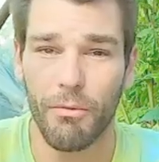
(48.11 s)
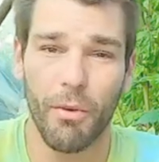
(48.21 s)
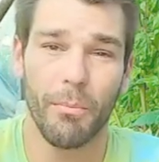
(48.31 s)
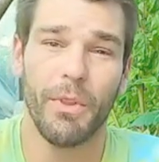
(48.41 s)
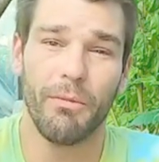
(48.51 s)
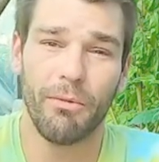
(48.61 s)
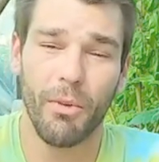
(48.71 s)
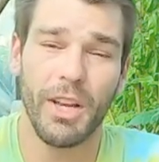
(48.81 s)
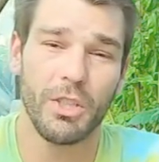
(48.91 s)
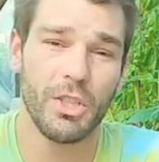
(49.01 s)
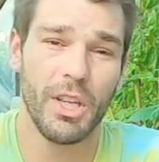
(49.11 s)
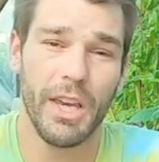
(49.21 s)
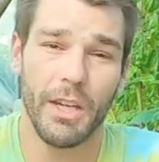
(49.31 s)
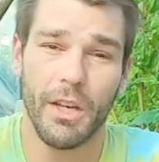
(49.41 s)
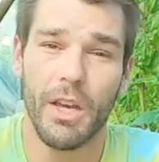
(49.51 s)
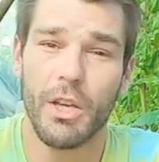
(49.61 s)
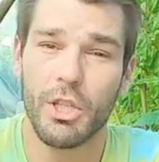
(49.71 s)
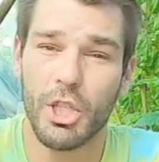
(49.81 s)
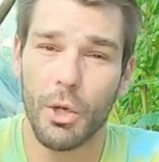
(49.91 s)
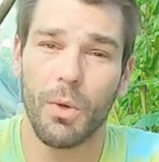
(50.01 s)
from the French saying
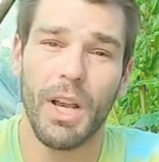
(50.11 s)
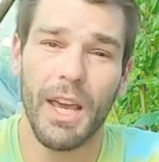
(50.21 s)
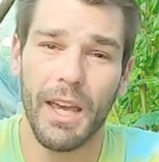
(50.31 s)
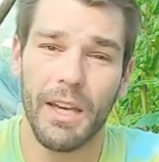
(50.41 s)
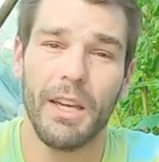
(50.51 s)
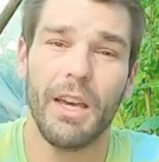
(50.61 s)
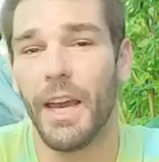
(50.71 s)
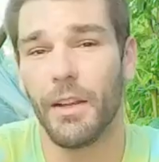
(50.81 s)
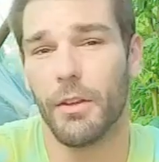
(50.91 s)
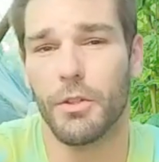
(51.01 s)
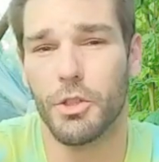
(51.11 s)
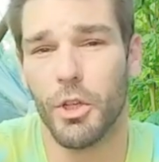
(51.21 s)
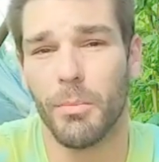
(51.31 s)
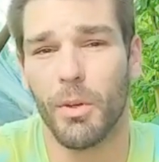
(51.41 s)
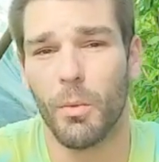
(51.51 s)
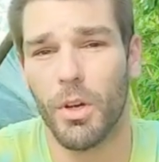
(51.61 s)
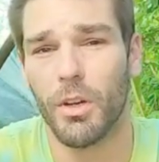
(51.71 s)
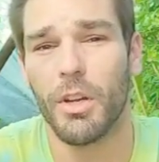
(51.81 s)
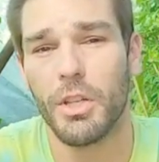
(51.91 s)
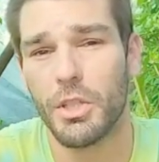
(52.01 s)
surle, and the German
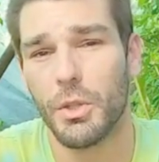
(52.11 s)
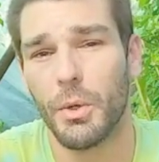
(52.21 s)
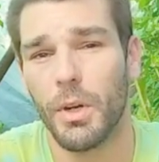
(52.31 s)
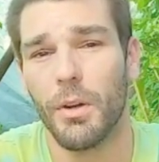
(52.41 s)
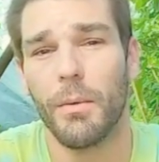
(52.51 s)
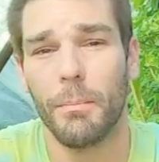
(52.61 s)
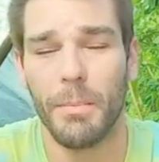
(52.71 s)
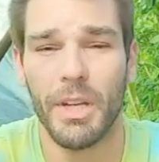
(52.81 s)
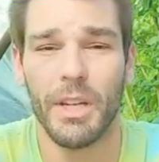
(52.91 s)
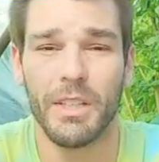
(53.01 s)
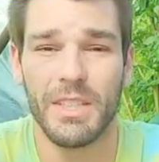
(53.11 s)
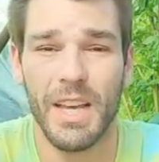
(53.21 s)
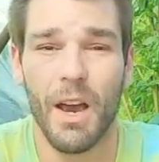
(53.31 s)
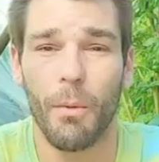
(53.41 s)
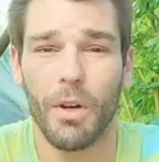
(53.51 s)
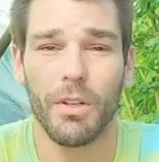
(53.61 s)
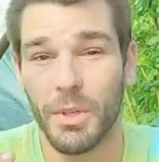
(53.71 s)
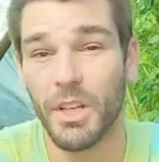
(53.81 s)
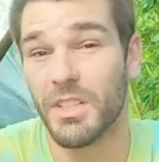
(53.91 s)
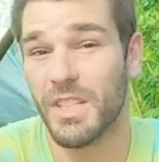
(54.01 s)
word sur, meaning sour.
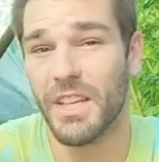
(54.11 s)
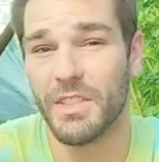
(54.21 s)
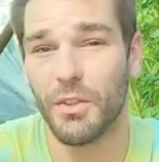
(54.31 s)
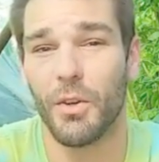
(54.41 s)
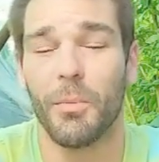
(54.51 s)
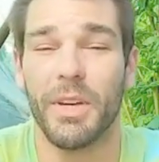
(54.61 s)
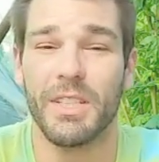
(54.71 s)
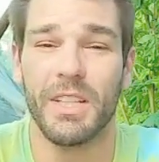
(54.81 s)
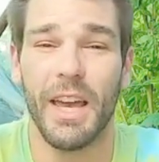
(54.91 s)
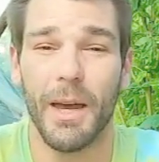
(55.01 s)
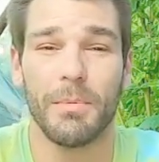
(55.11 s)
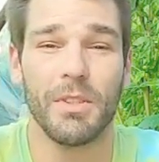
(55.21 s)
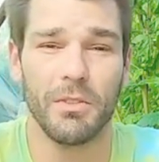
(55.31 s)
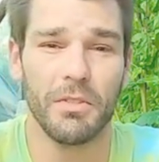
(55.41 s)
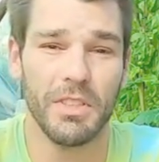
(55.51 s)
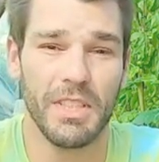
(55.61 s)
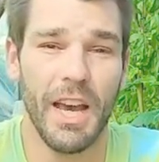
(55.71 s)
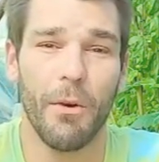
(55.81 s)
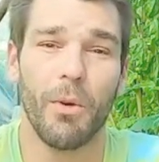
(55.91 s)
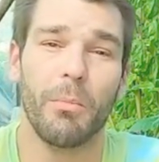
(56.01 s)
Because this herb is absolutely
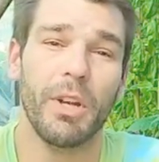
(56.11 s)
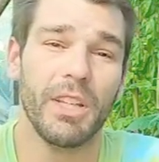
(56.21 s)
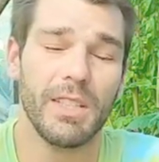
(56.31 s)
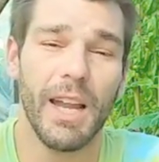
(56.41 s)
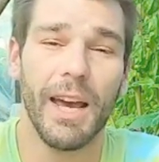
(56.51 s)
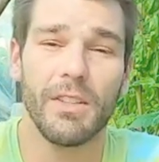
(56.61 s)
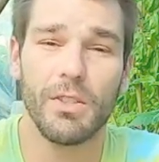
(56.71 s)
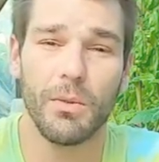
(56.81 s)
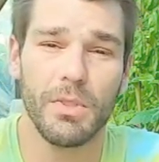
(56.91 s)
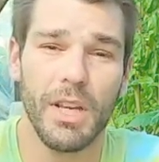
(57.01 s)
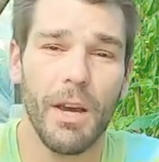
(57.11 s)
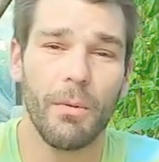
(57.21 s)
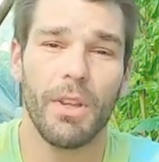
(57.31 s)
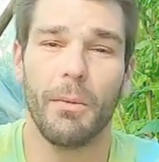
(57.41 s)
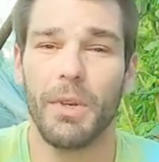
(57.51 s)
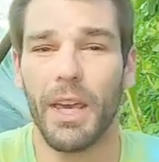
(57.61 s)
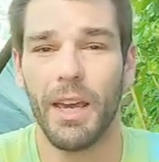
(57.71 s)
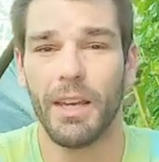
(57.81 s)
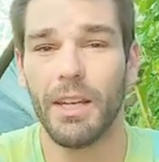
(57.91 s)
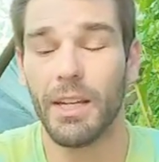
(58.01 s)
sour, but it's not so sour that we
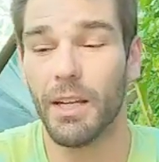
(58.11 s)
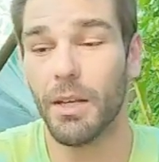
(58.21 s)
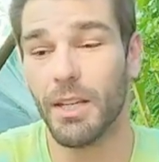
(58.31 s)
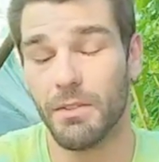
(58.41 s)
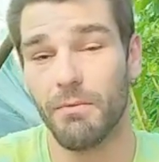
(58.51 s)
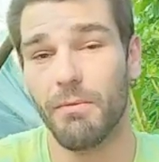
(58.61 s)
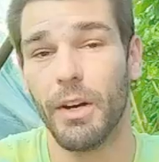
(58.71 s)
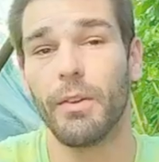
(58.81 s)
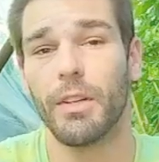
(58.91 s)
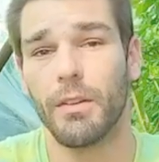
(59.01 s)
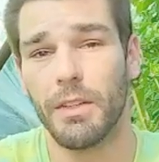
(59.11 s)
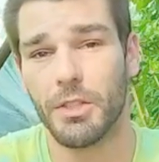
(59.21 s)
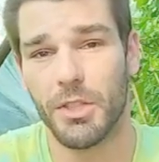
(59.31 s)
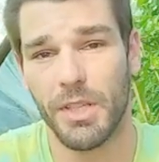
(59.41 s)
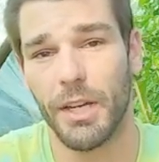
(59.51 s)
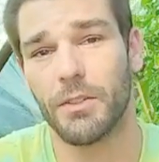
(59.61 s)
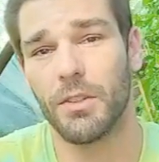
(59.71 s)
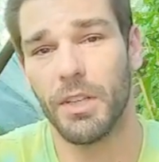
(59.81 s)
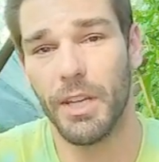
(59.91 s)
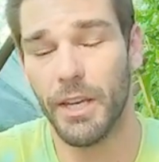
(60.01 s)
can't eat it. It's very delicious,
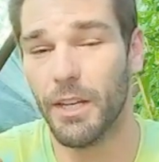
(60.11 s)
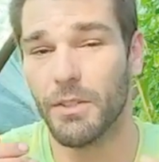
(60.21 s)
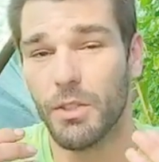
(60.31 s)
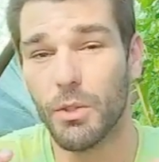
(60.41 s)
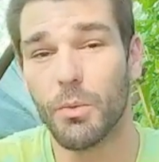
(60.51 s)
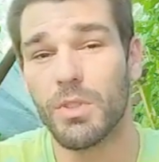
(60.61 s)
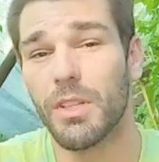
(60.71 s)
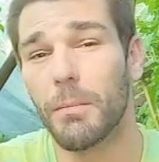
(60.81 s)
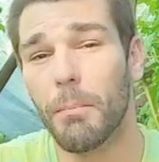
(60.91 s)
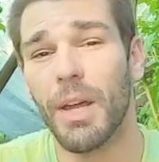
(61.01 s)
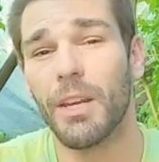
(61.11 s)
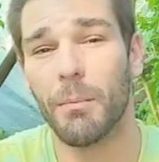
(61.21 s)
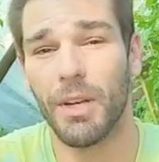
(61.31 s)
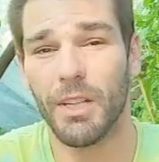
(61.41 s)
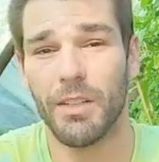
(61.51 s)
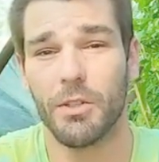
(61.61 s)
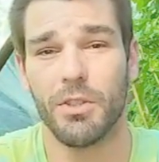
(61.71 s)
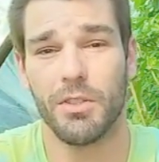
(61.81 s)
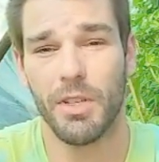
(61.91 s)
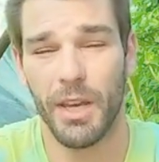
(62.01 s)
actually. It is used in many, many
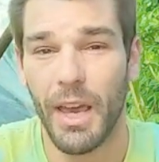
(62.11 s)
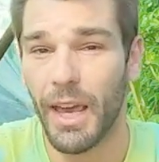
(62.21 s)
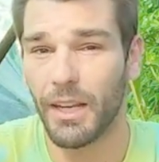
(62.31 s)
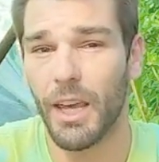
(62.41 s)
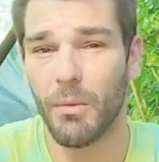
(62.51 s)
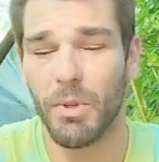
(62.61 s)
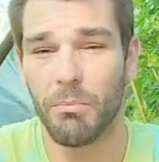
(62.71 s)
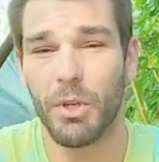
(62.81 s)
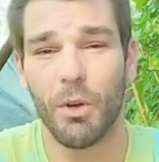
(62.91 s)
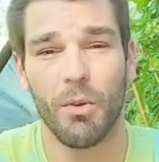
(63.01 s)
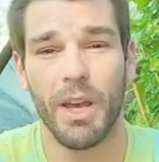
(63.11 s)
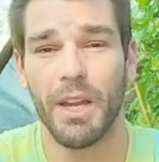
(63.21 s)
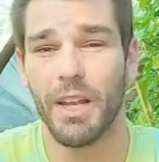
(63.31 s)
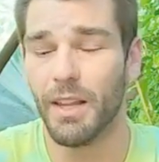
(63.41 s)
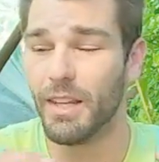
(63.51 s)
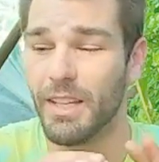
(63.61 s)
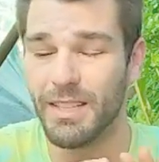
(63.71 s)
dishes and can be pureed and the